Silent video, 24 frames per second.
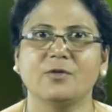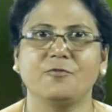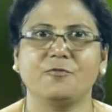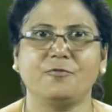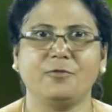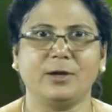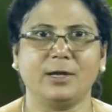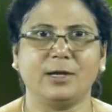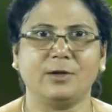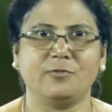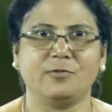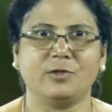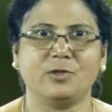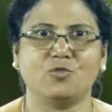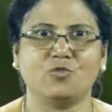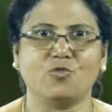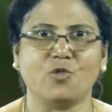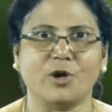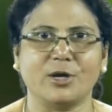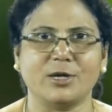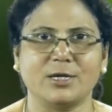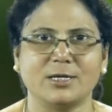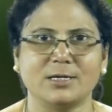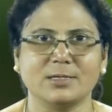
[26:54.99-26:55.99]
filled with
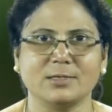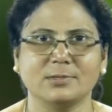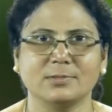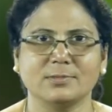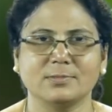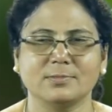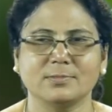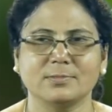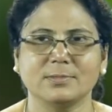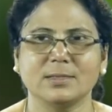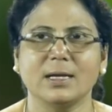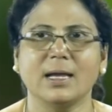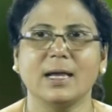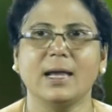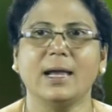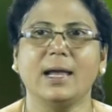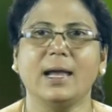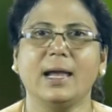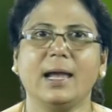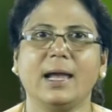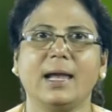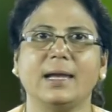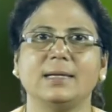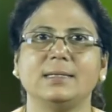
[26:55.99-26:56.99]
water
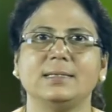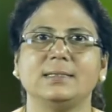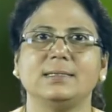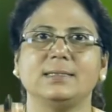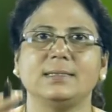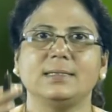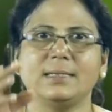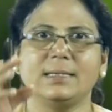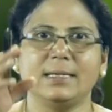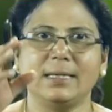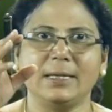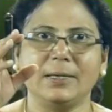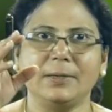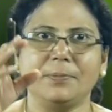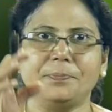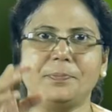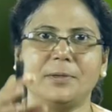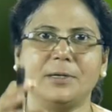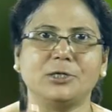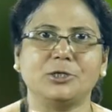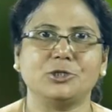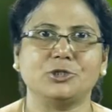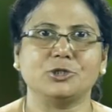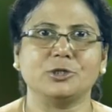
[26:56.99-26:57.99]
and keep
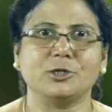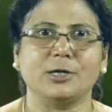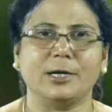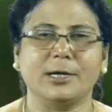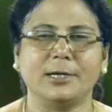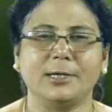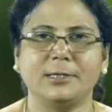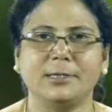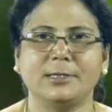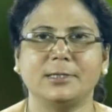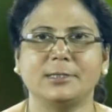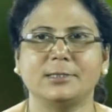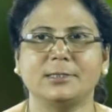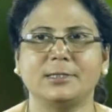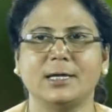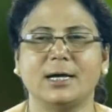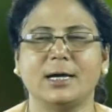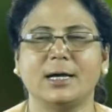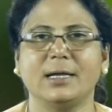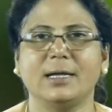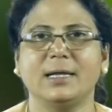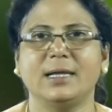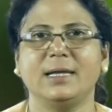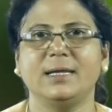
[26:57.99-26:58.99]
it under
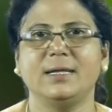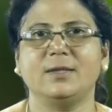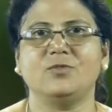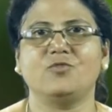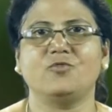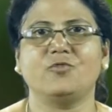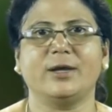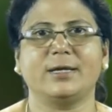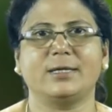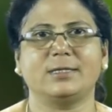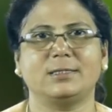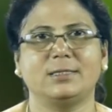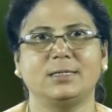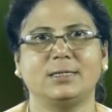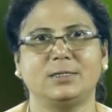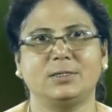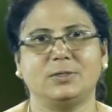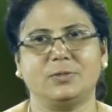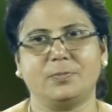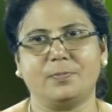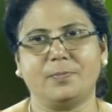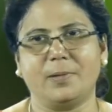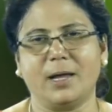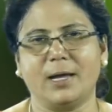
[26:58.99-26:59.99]
the infected
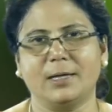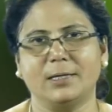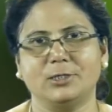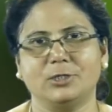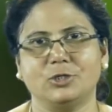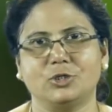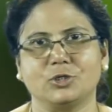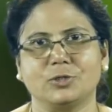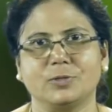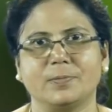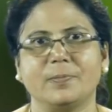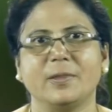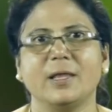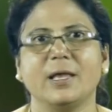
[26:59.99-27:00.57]
plant.